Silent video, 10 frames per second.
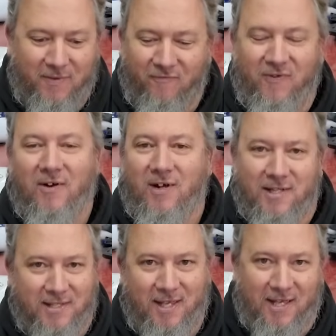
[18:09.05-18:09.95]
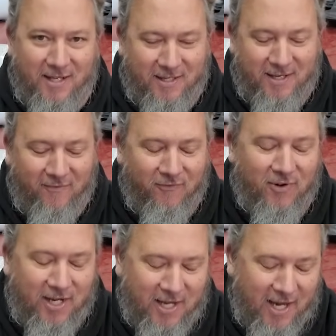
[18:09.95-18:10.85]
various things in
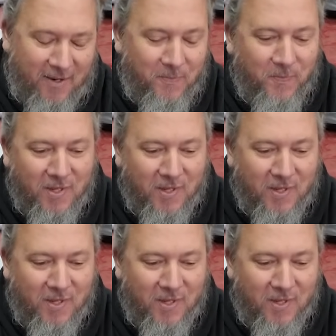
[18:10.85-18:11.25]
FreeCAD.